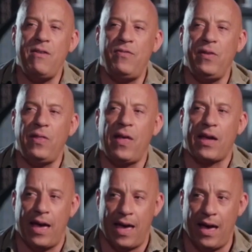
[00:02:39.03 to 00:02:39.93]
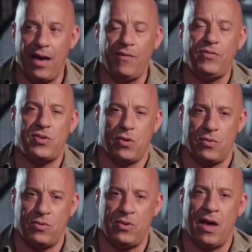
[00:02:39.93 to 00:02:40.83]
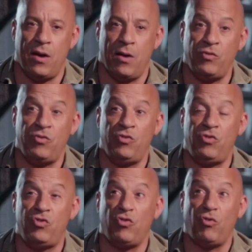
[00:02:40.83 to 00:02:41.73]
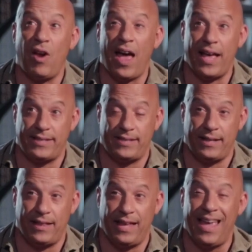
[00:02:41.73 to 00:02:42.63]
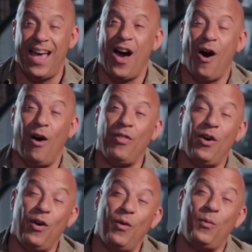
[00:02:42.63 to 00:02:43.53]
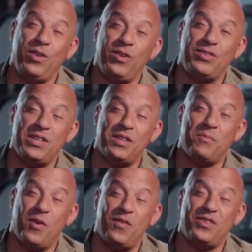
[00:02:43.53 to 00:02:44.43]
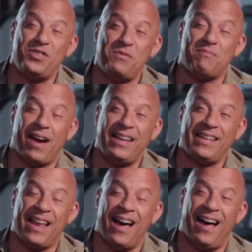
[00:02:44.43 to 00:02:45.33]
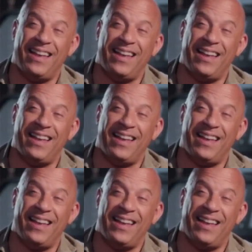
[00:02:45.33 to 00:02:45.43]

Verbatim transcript: feel like I have toned down drastically. Although when you see the movies, you might not,